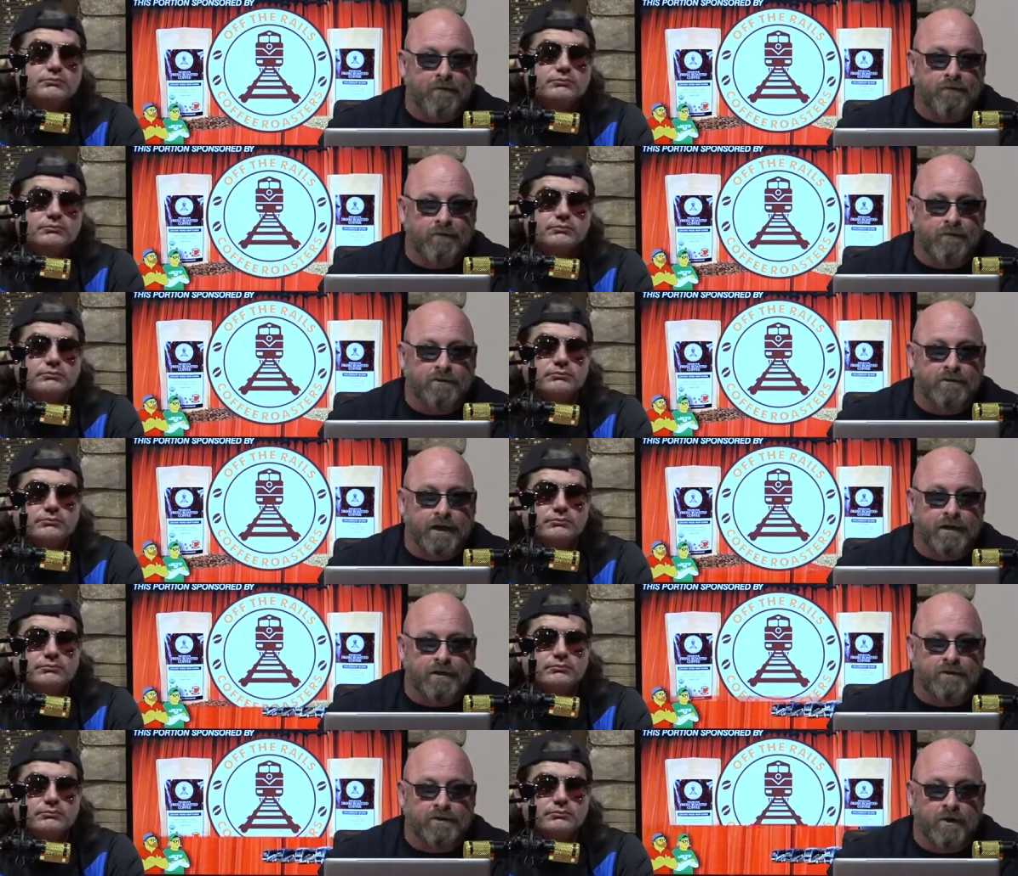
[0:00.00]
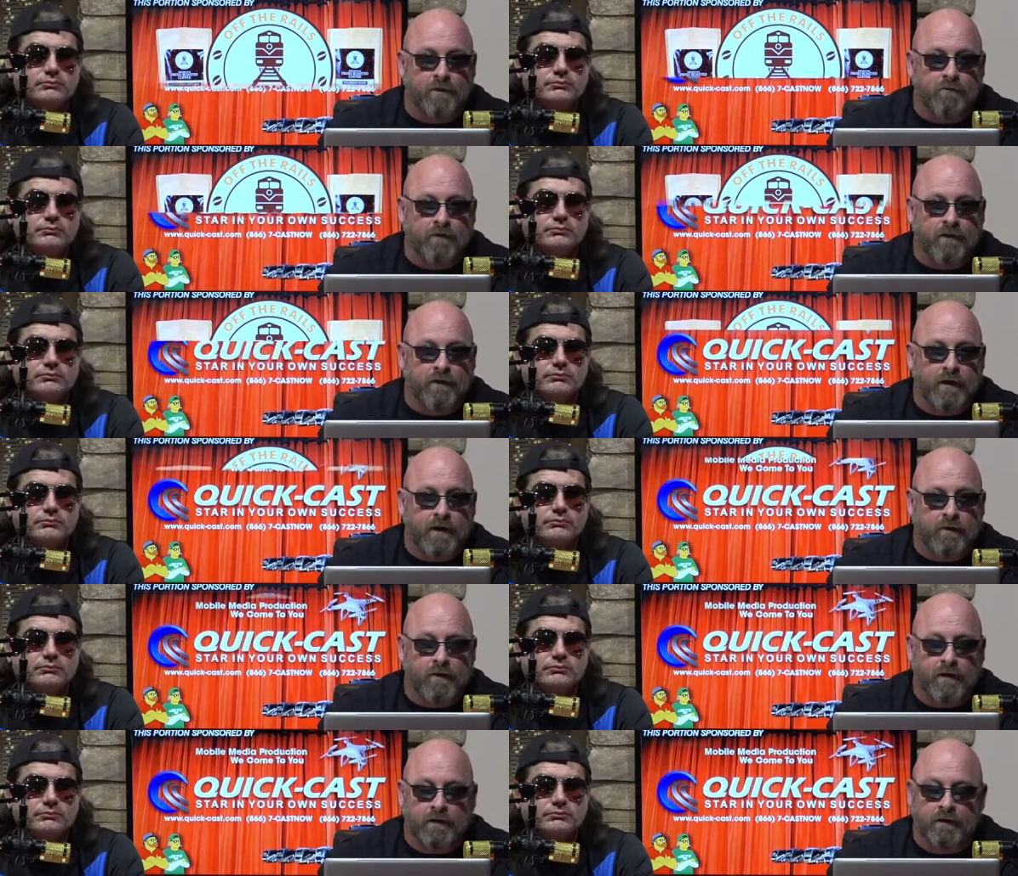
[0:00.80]
Speaker 1: for a second show, brother.
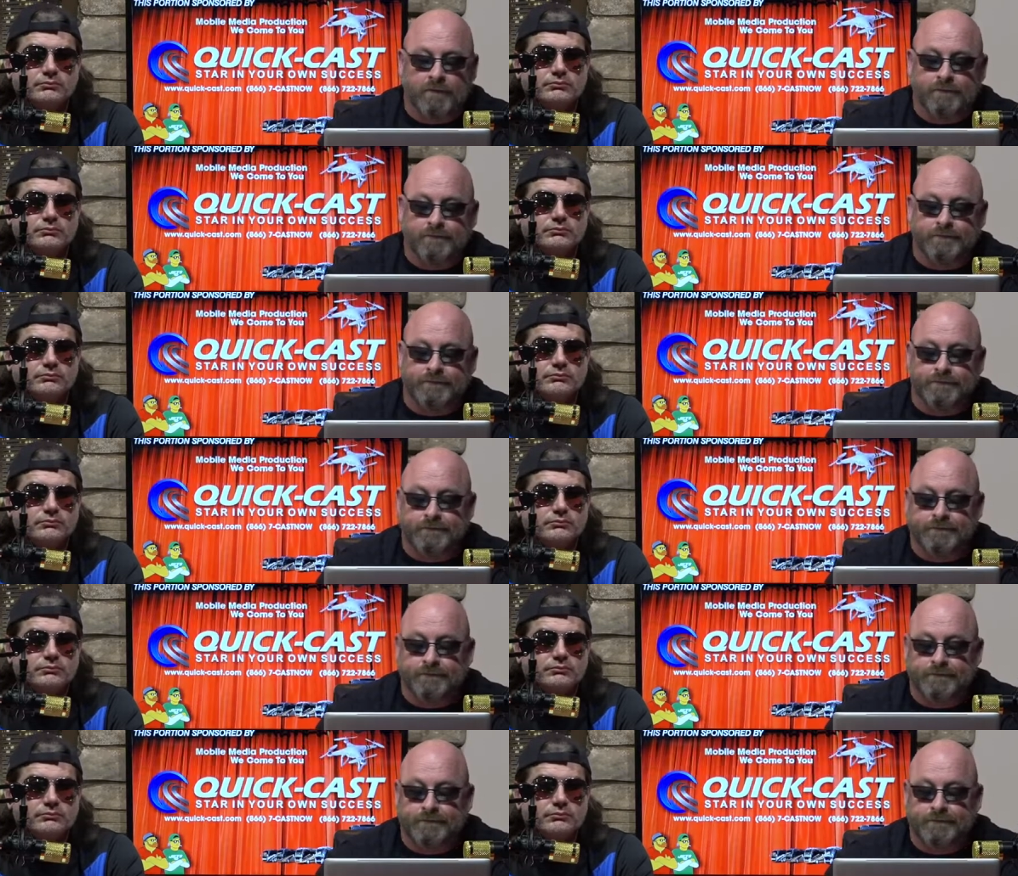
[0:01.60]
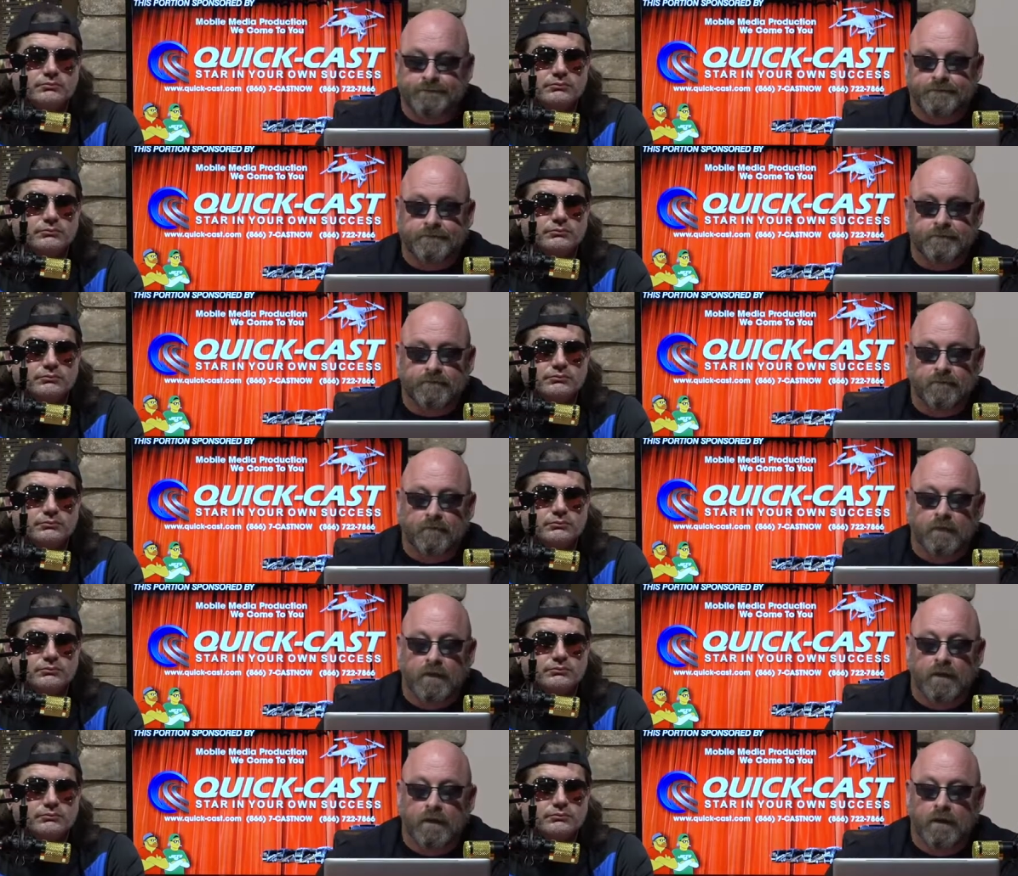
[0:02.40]
How are you? Great
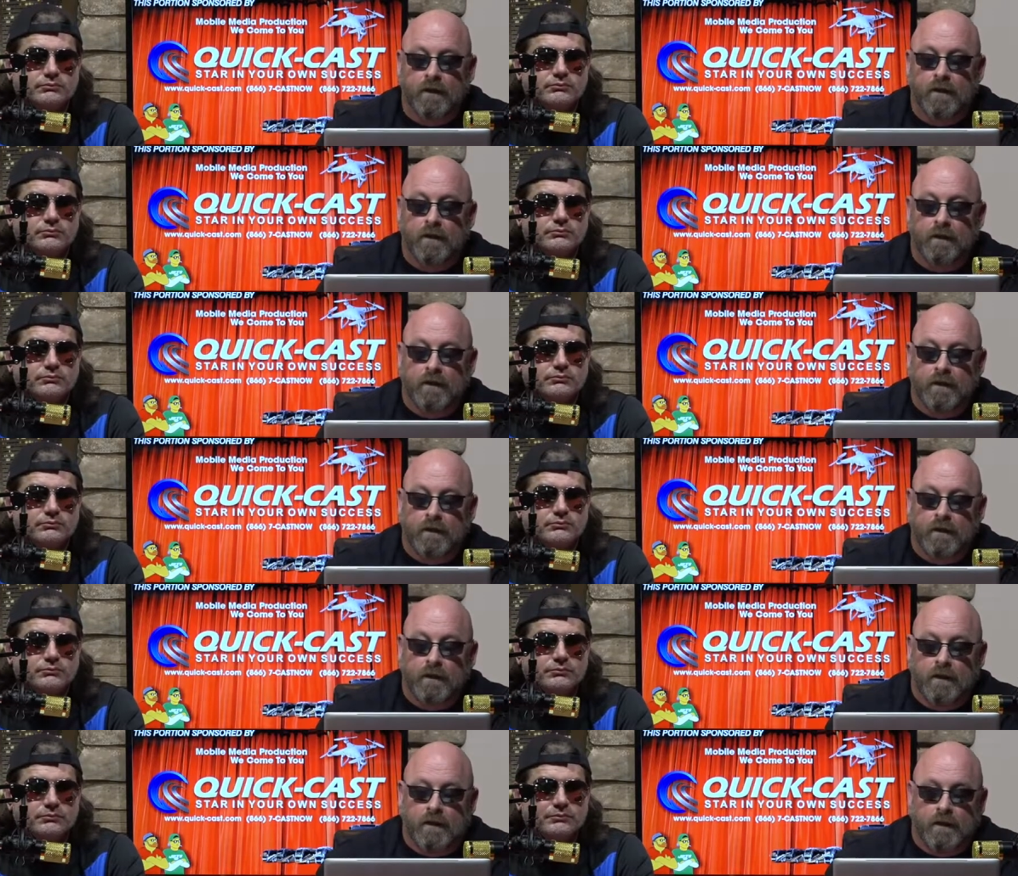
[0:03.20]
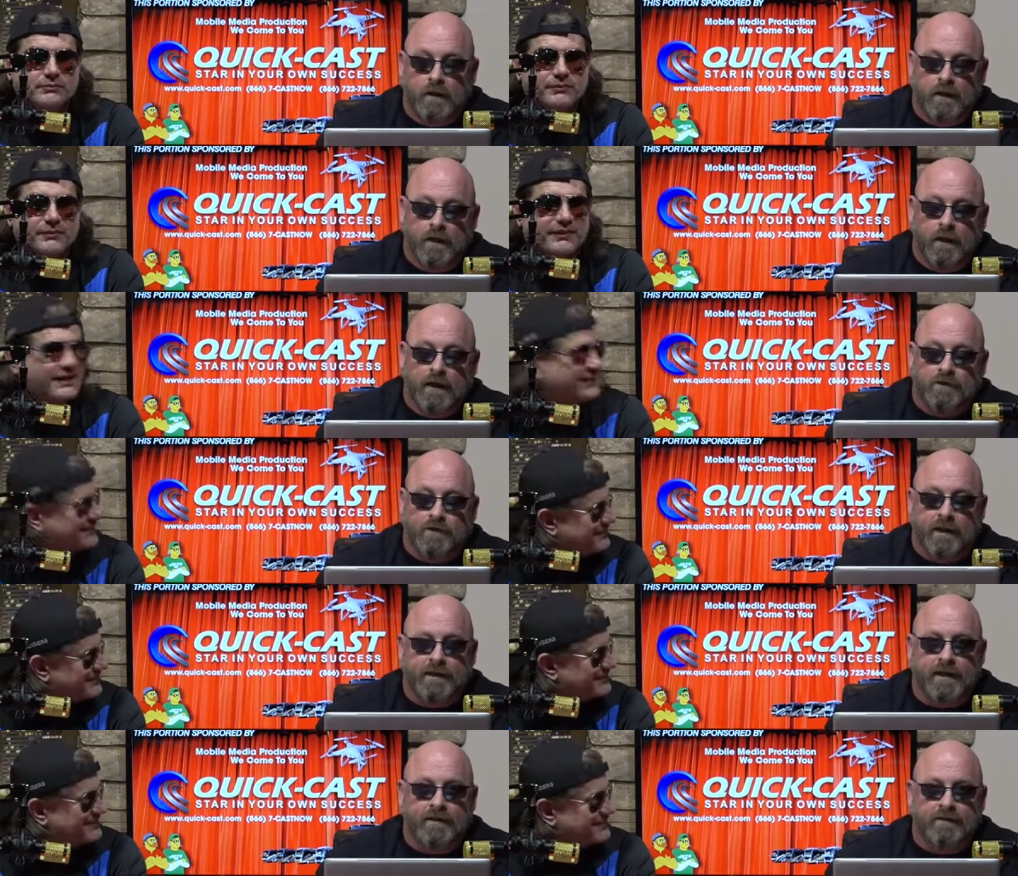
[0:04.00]
as always. How'd you
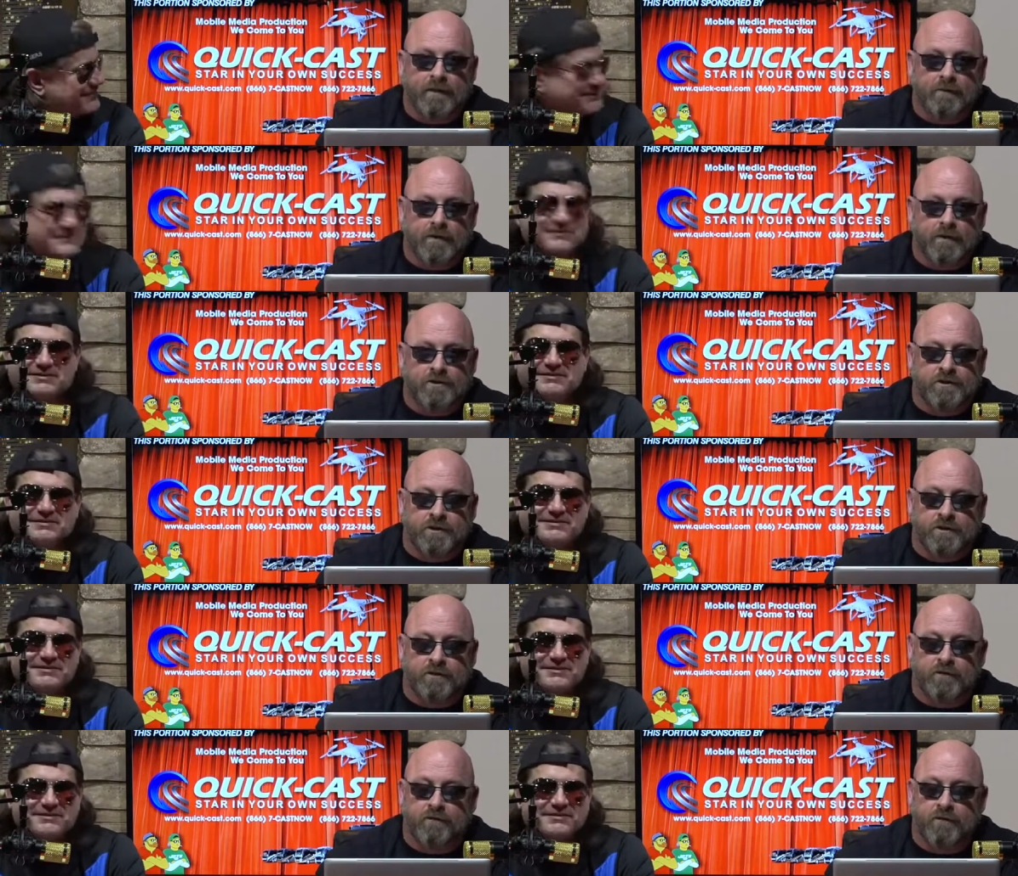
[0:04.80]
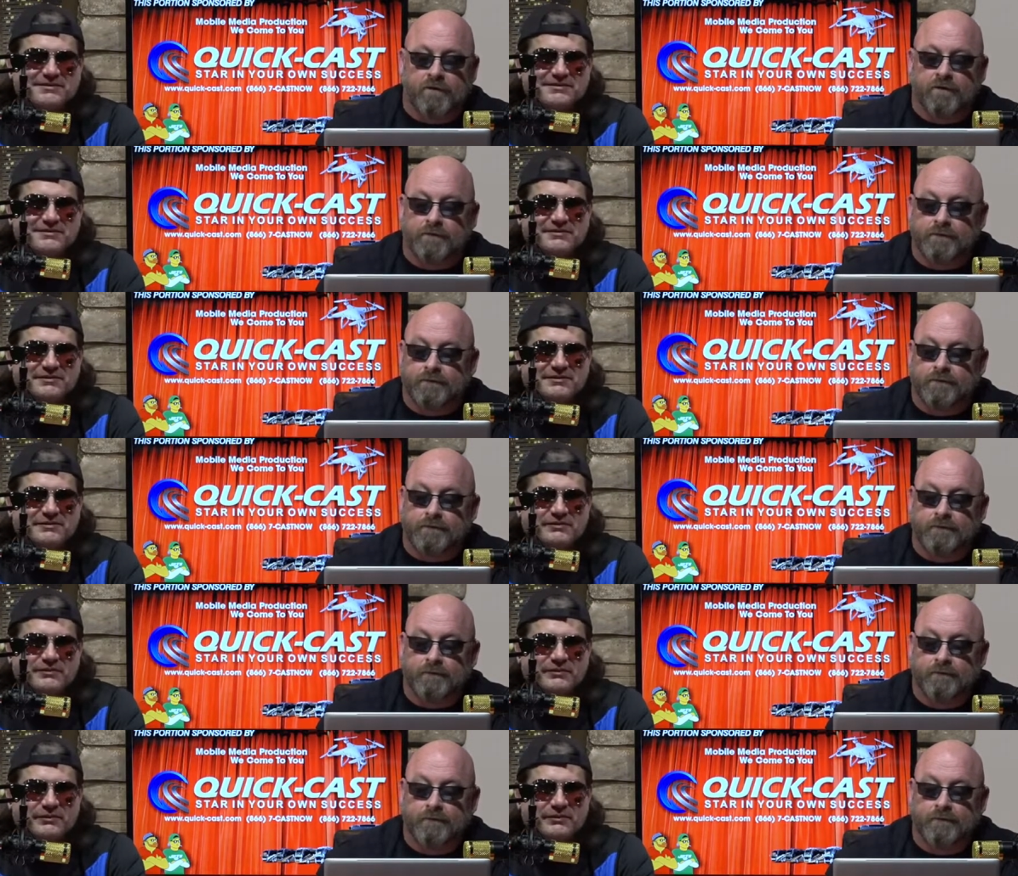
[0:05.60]
like that demolition interview? I thought it